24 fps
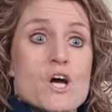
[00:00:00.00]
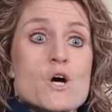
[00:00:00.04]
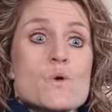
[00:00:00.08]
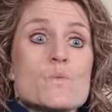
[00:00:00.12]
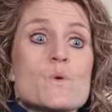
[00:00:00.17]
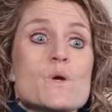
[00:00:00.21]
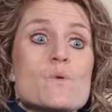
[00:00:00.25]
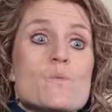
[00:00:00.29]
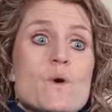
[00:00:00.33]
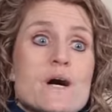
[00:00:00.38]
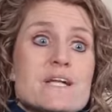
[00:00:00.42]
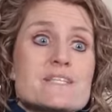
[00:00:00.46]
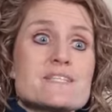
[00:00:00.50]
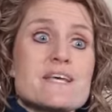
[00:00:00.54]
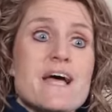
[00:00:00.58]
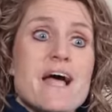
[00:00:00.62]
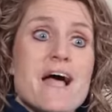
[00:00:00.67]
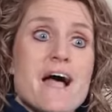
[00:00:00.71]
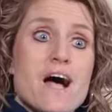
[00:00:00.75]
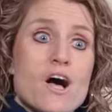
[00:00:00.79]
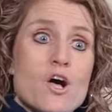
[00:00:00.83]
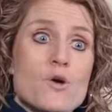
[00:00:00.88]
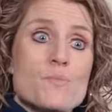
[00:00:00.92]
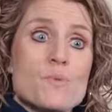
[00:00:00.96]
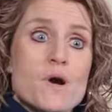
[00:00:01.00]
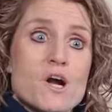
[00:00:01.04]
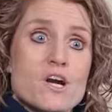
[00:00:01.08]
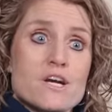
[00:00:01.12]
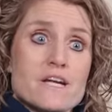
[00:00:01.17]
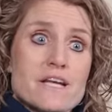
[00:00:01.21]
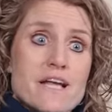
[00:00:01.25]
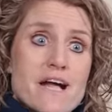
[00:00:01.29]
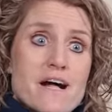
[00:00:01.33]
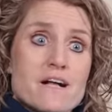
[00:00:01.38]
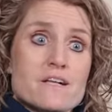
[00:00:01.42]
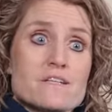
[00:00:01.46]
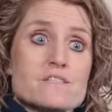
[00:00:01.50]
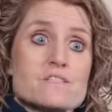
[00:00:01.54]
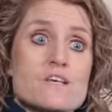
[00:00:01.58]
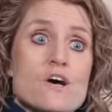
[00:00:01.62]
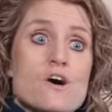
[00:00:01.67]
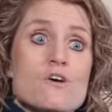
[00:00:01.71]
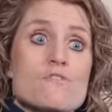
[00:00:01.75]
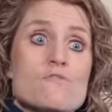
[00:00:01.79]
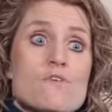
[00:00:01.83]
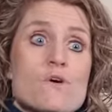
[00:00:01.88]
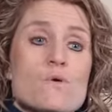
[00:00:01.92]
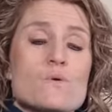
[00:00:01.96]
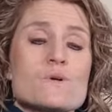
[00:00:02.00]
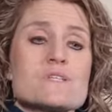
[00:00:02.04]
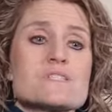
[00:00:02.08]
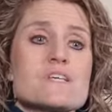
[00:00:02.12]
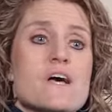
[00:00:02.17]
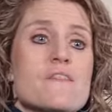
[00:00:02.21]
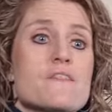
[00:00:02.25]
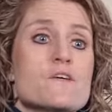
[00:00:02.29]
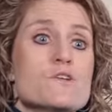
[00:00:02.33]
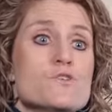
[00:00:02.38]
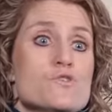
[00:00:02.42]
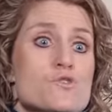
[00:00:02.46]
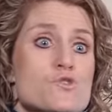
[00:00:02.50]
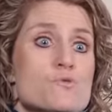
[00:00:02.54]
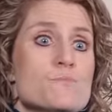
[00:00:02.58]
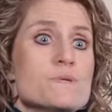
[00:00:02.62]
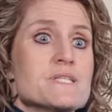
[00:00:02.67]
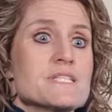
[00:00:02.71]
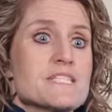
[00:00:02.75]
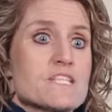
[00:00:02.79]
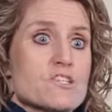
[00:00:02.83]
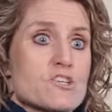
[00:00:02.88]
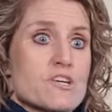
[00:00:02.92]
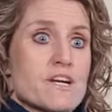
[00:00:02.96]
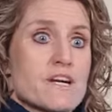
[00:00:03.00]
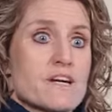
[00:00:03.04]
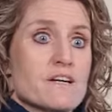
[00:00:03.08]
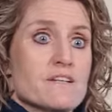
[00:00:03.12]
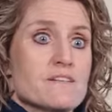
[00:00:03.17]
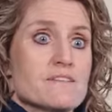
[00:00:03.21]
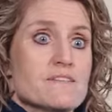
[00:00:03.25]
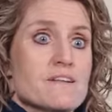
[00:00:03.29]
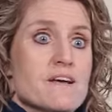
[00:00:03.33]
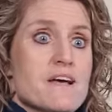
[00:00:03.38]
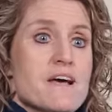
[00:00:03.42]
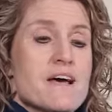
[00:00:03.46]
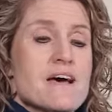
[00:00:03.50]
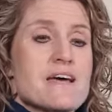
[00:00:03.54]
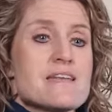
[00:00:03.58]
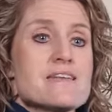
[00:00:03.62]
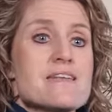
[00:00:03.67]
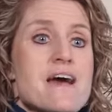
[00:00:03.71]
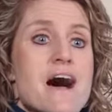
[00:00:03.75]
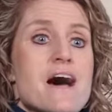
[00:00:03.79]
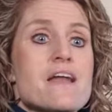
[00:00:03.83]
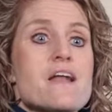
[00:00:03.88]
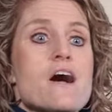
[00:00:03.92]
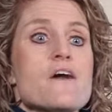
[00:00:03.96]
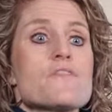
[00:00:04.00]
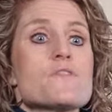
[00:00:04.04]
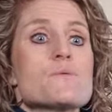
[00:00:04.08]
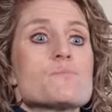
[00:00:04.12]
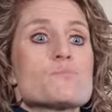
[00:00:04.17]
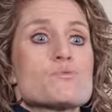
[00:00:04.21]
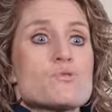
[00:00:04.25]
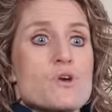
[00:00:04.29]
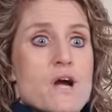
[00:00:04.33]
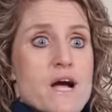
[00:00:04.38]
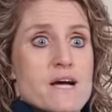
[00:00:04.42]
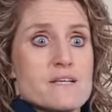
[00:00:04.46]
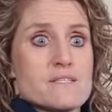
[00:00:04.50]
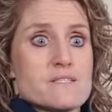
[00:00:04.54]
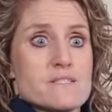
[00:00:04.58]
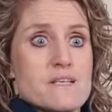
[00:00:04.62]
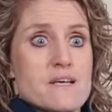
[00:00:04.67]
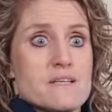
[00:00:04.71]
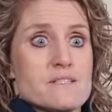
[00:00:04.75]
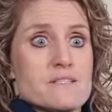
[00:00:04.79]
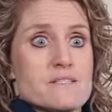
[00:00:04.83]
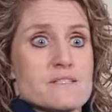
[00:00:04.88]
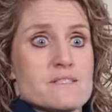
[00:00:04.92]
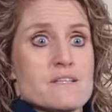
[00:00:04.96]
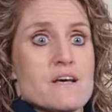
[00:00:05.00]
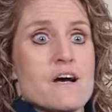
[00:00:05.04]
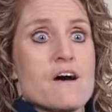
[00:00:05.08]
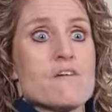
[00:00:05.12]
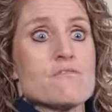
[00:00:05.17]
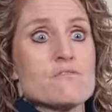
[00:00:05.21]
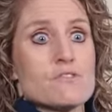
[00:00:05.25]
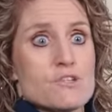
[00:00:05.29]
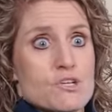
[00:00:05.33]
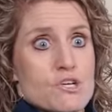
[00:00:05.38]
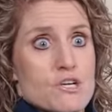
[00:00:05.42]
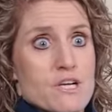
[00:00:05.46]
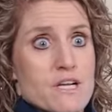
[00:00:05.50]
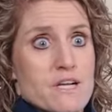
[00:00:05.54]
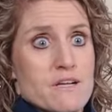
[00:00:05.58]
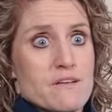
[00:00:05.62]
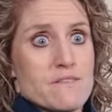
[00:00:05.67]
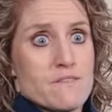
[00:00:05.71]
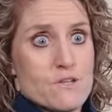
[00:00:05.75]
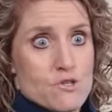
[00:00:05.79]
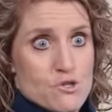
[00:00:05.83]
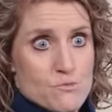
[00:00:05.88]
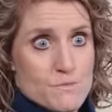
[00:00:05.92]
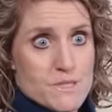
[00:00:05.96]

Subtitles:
We want to help our ELs focus on the new material, not on the process of learning the new